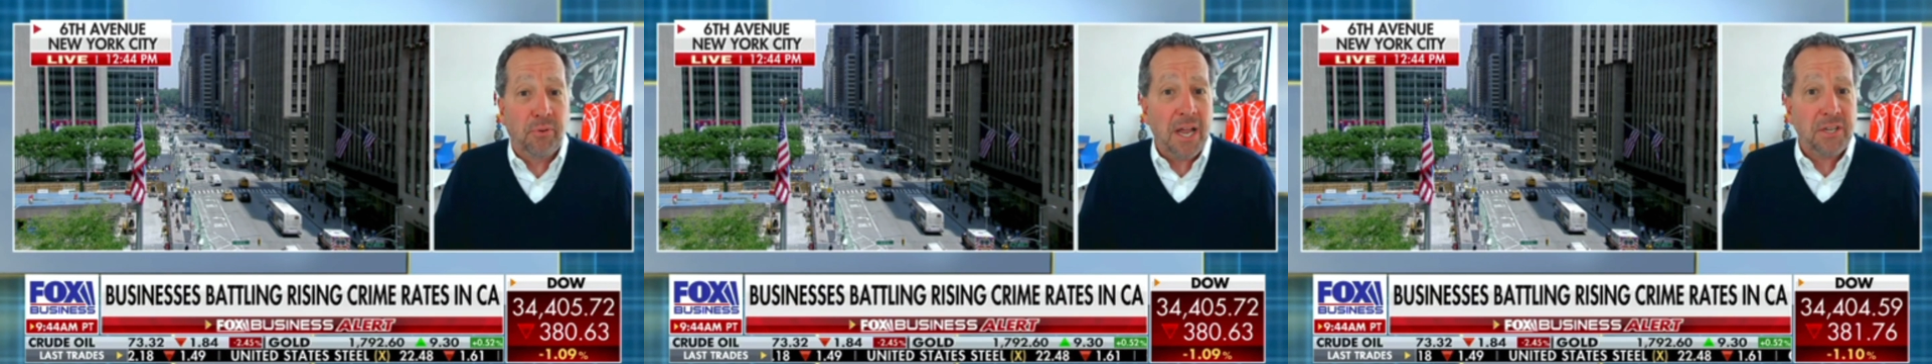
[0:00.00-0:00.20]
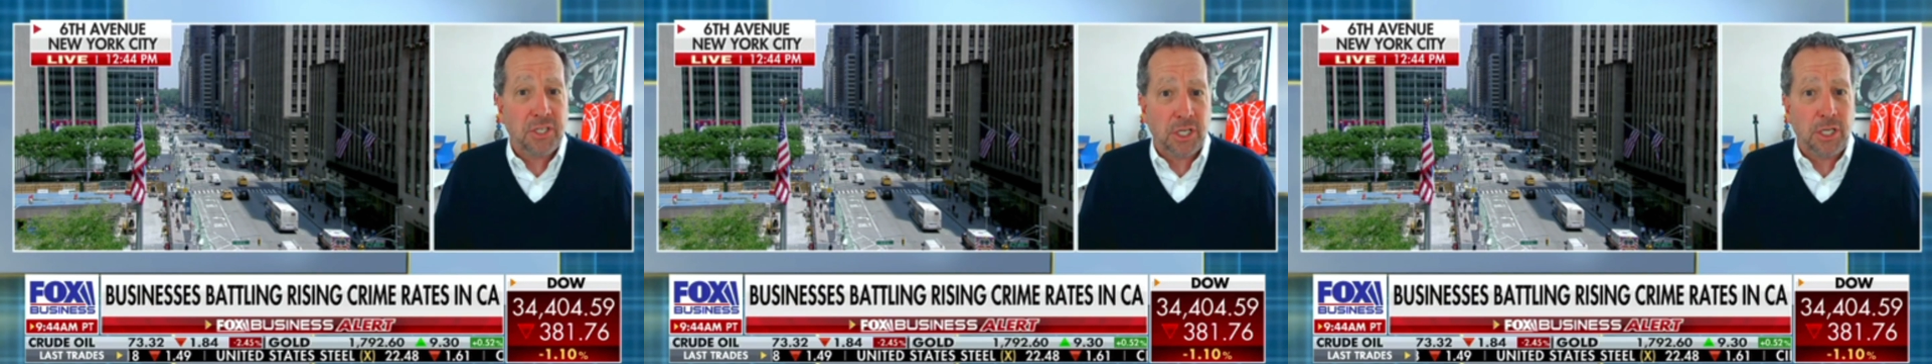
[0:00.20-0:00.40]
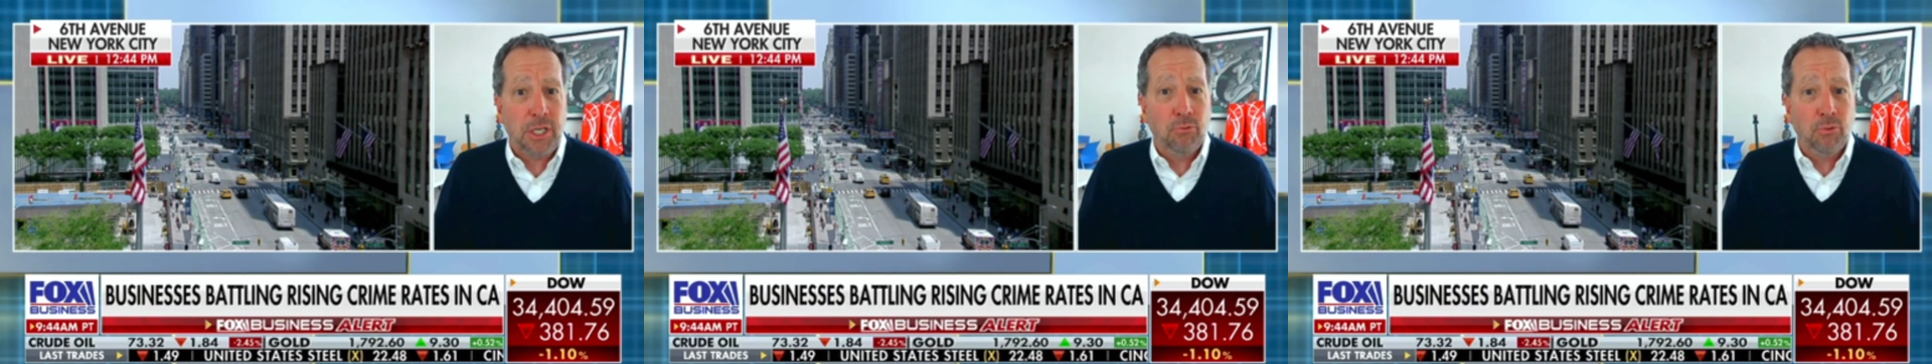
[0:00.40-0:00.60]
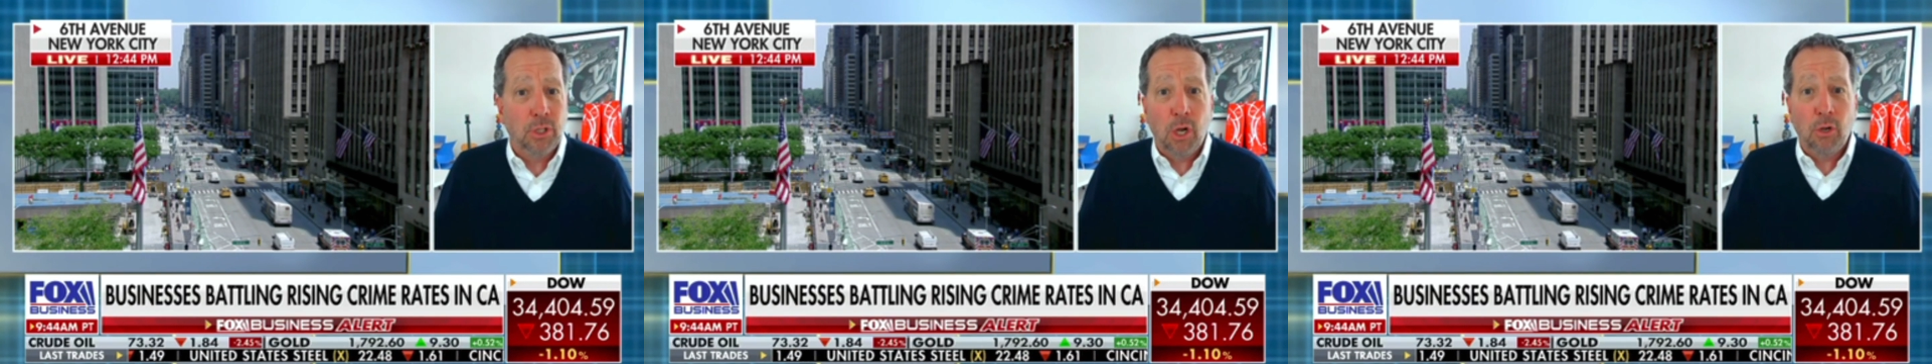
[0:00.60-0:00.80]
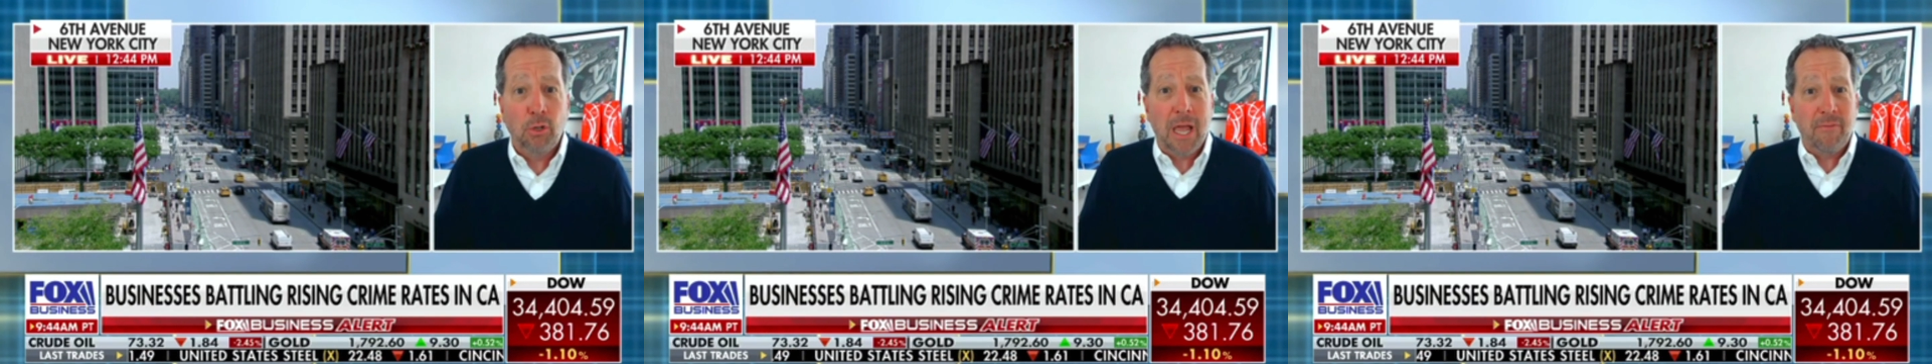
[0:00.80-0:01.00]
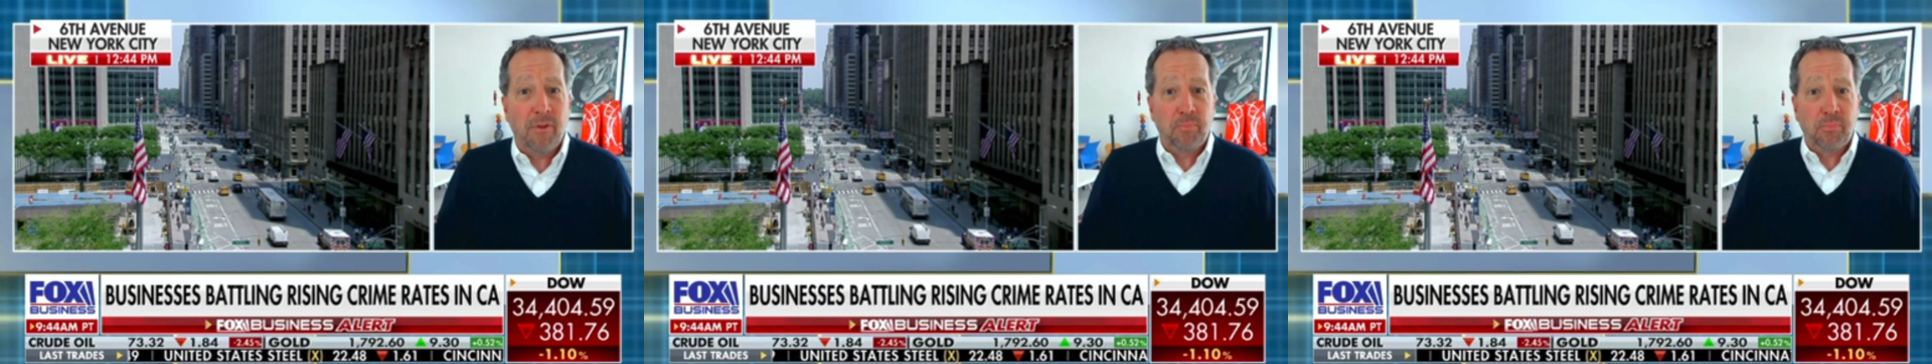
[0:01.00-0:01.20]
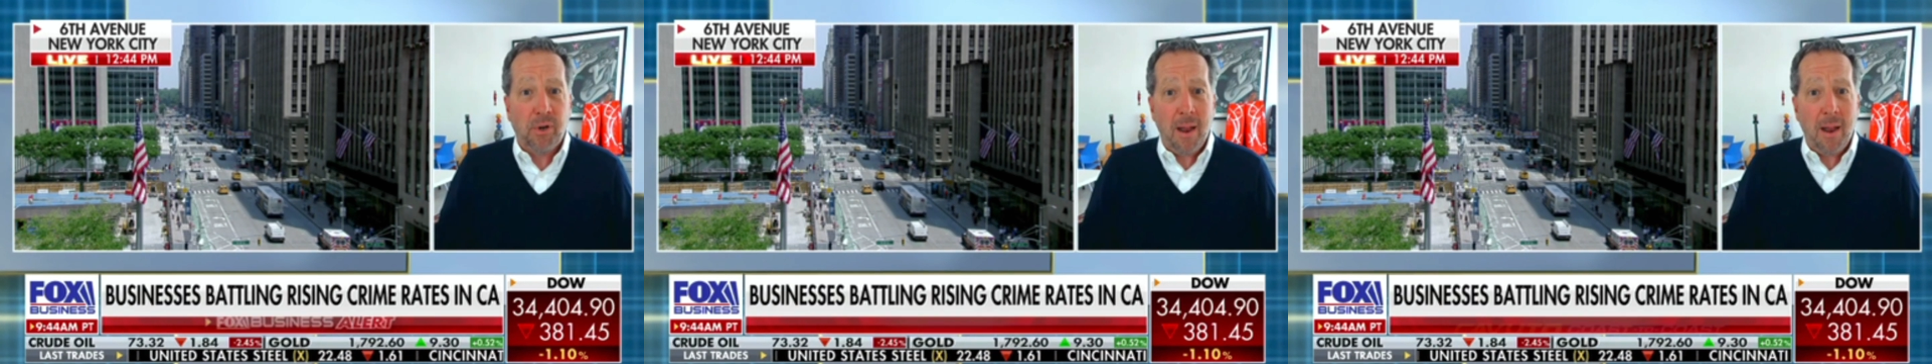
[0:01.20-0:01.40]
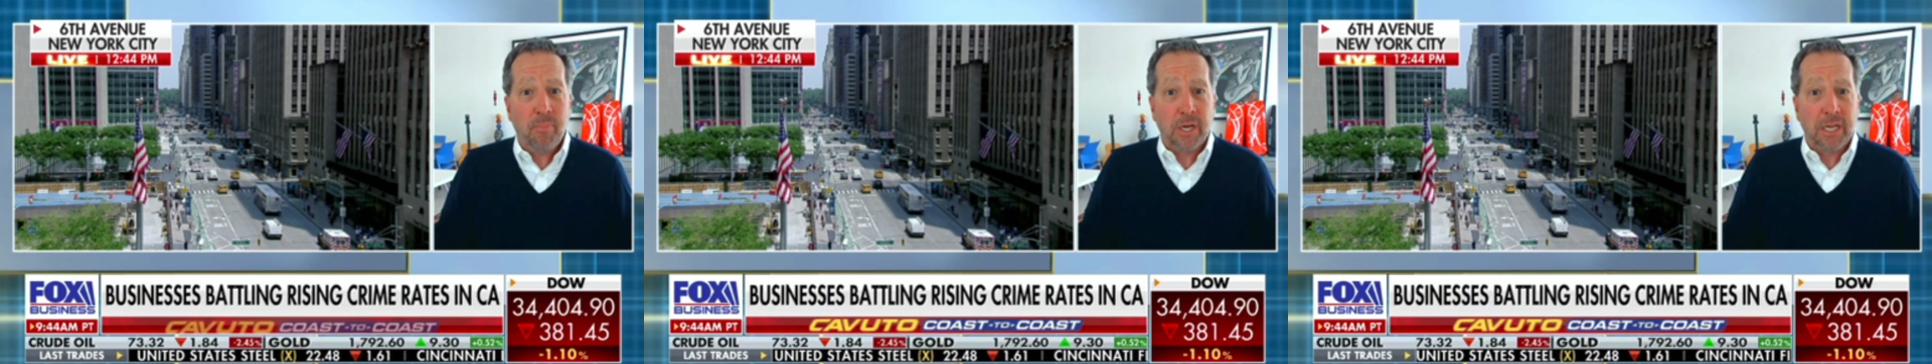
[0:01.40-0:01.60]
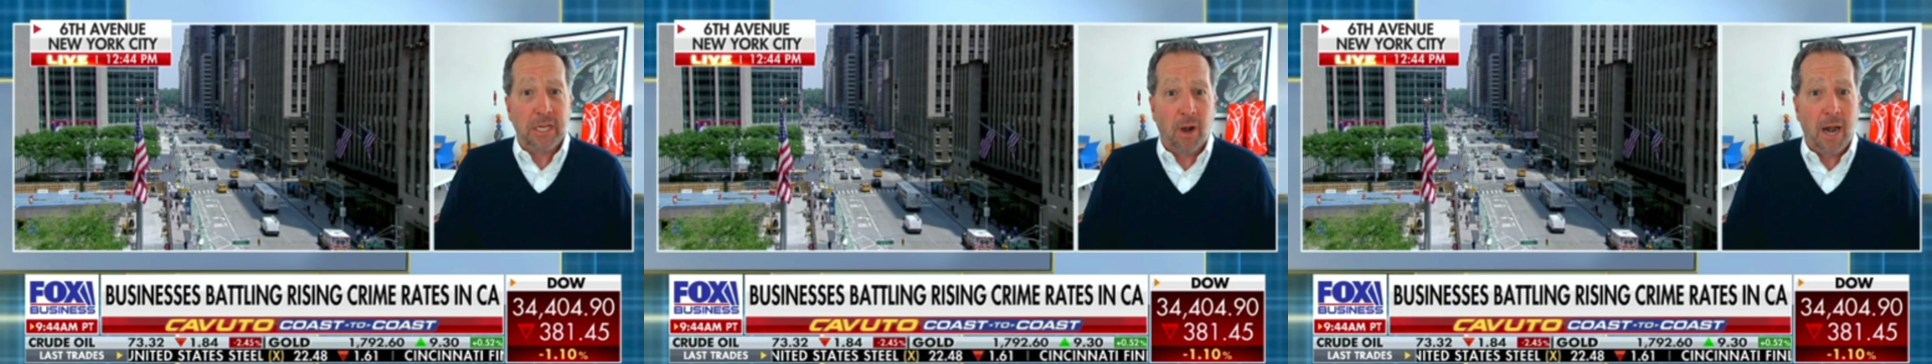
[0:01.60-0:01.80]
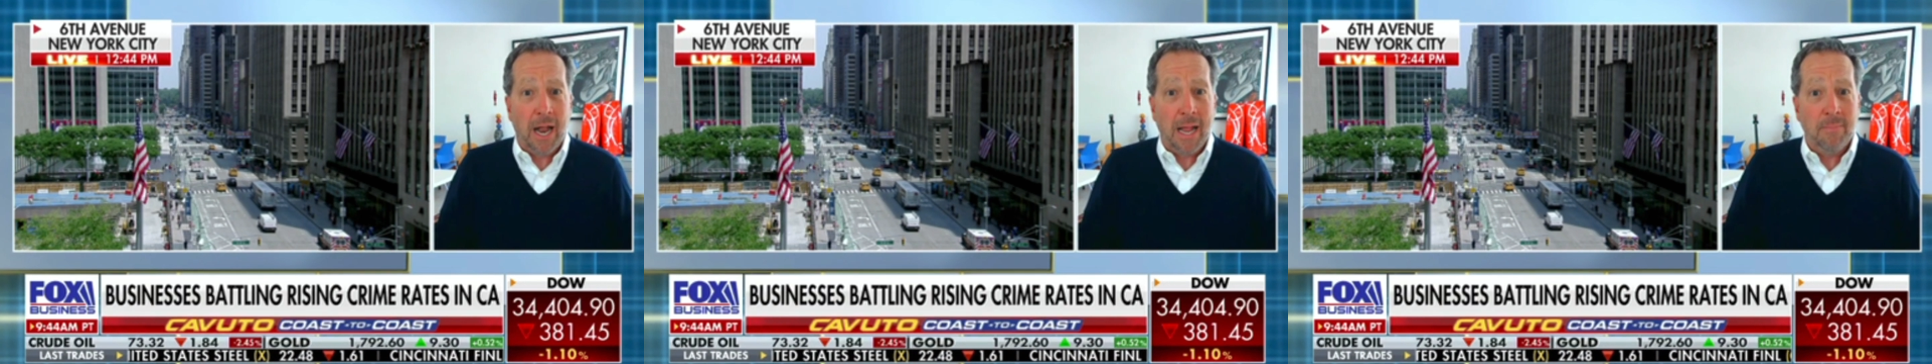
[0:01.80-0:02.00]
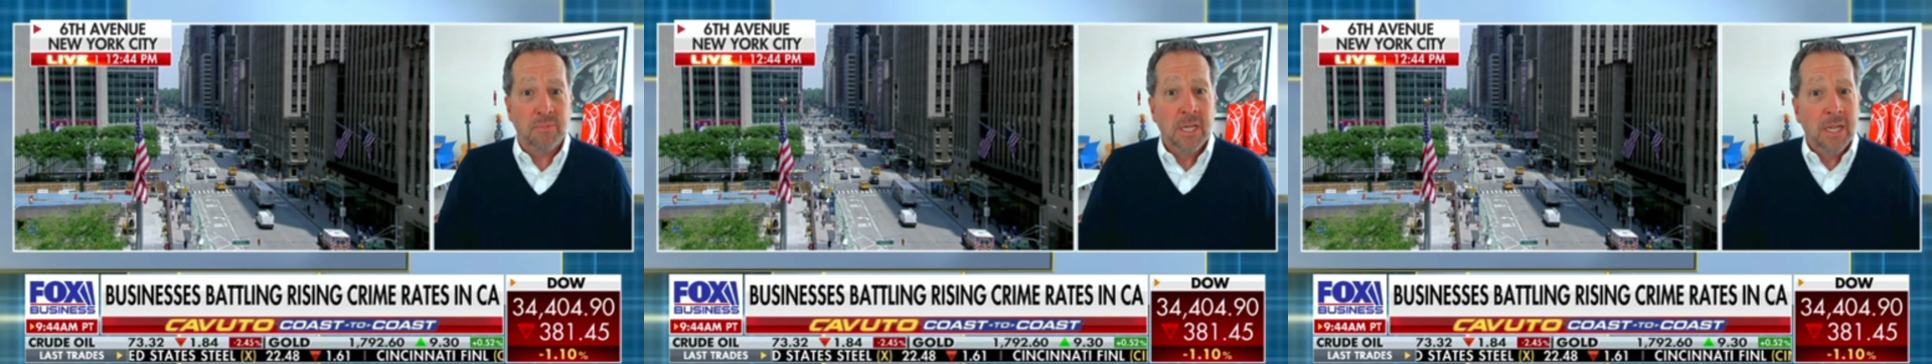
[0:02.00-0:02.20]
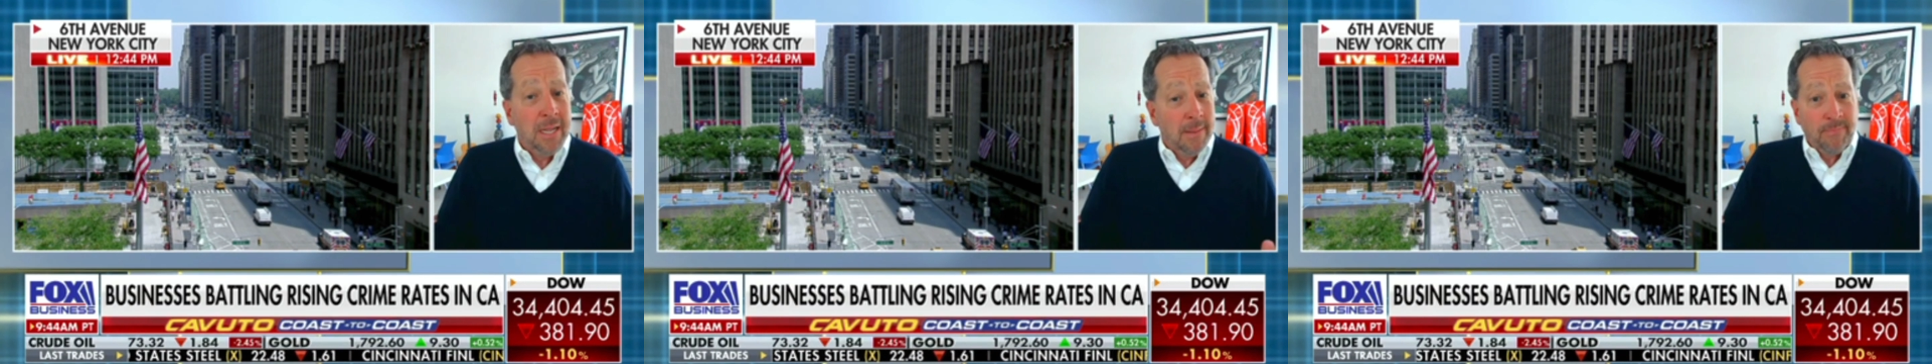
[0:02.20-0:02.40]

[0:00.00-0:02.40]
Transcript: prosecute low-level property crimes.